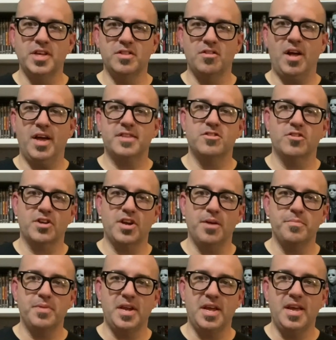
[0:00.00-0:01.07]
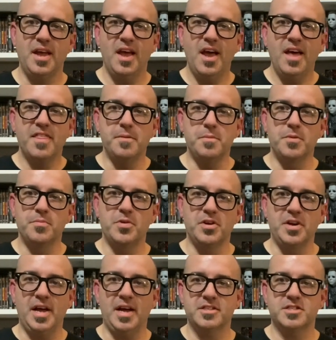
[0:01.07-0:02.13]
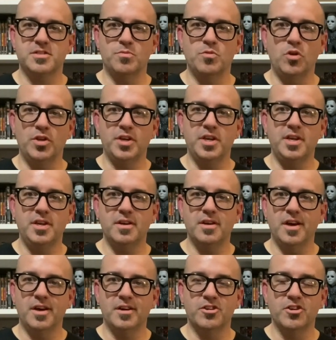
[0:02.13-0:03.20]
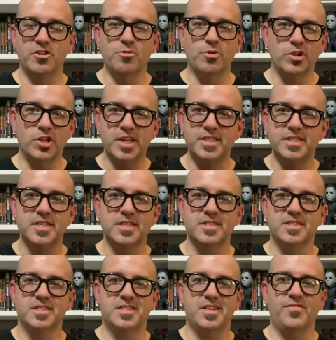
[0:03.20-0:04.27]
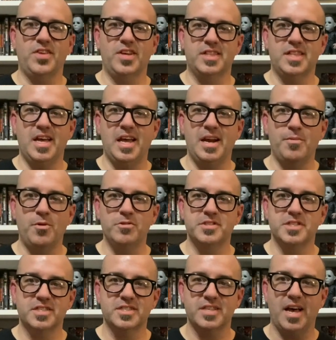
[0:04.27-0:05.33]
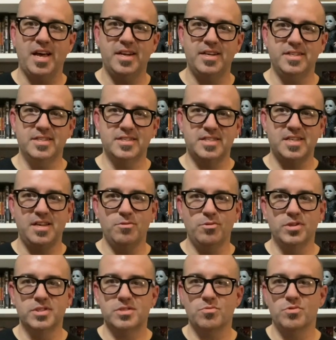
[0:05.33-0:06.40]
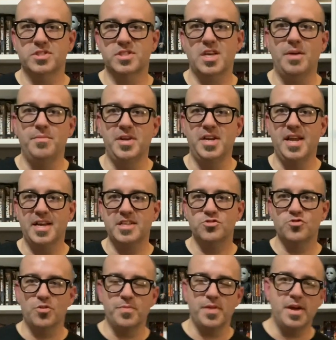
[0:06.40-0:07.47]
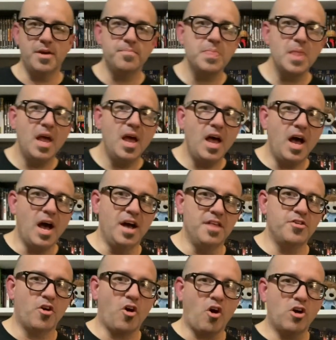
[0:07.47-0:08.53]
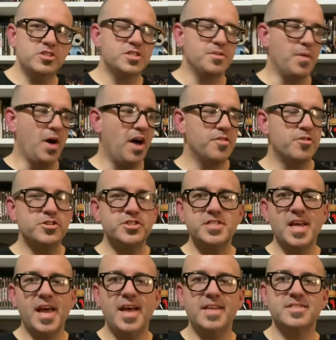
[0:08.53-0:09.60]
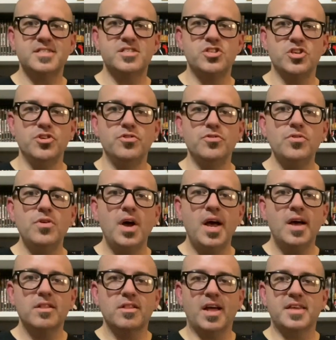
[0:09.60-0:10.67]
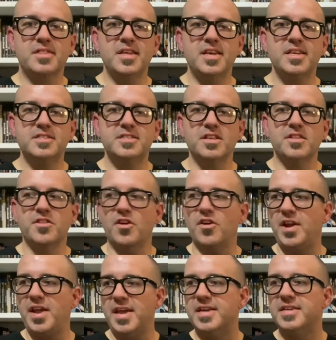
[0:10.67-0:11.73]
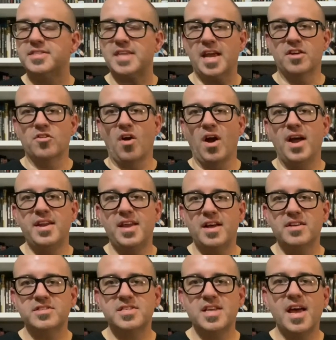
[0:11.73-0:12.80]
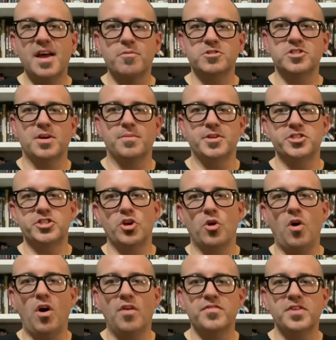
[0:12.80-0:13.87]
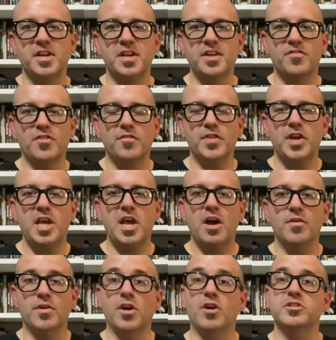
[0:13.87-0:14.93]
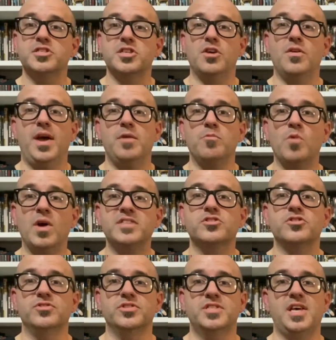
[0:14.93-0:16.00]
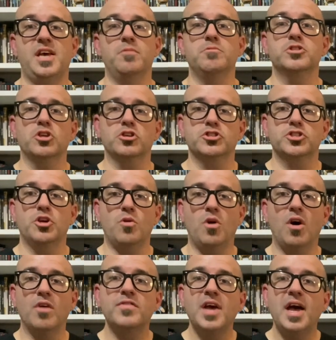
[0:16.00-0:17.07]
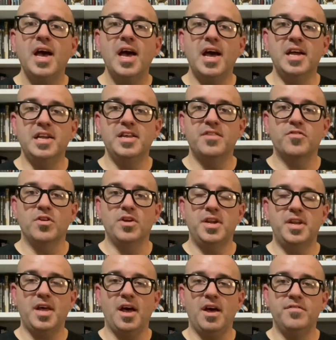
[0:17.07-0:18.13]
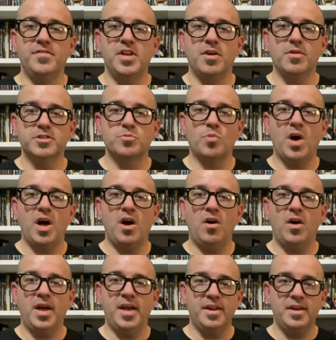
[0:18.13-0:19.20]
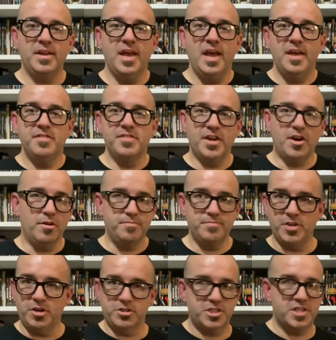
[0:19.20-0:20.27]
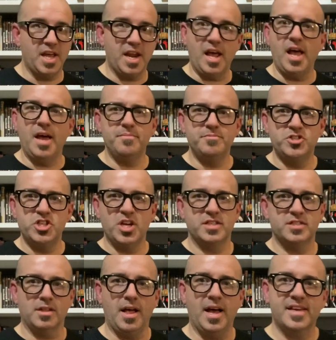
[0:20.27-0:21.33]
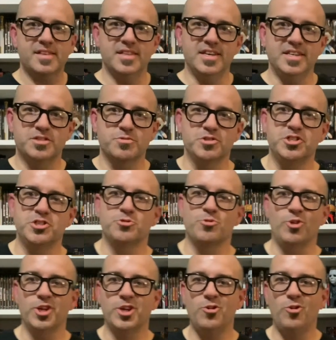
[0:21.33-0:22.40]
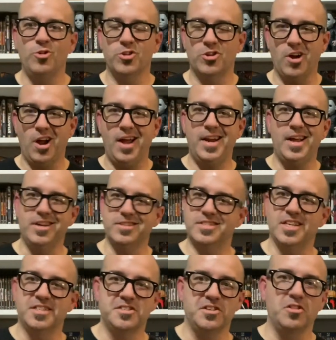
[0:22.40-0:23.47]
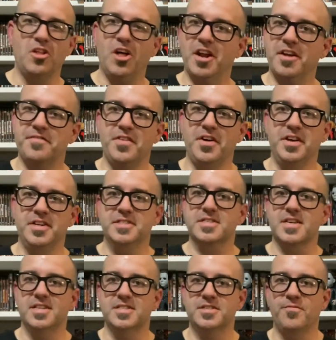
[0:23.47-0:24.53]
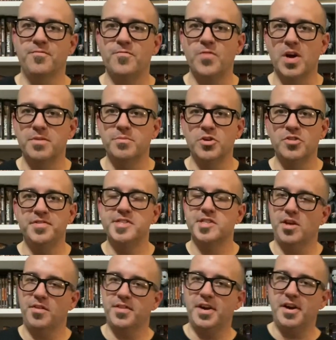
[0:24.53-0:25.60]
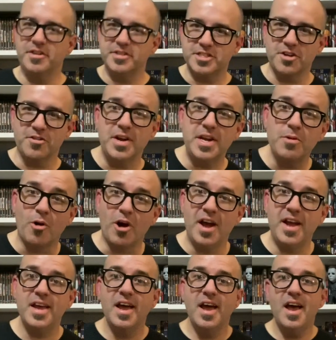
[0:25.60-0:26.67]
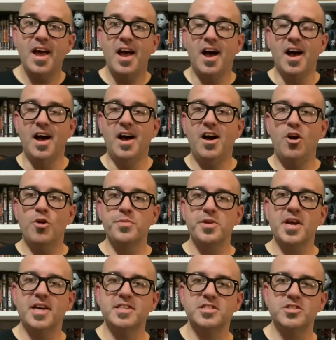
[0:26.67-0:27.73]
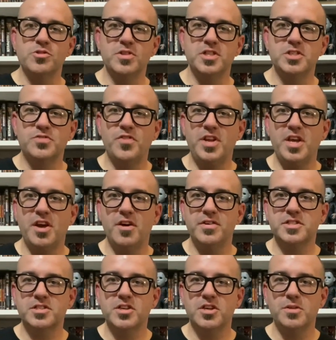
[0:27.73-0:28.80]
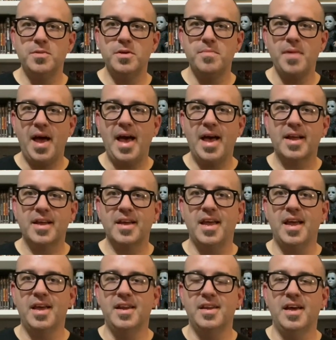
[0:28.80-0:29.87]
like their company. They've been putting out some really good releases and stuff like that. I'm always excited to see what's coming next from them. There are some other sets too like this. There is a Grindhouse set, which I'm going to show off in a different video, and also a Western set, which I'll show off in a different video as well. And they're set up just like this, which is really cool. The Grindhouse set's a lot of fun. It's got some fun movies on there. So anyway, hope you guys enjoyed this video. It's good to be back and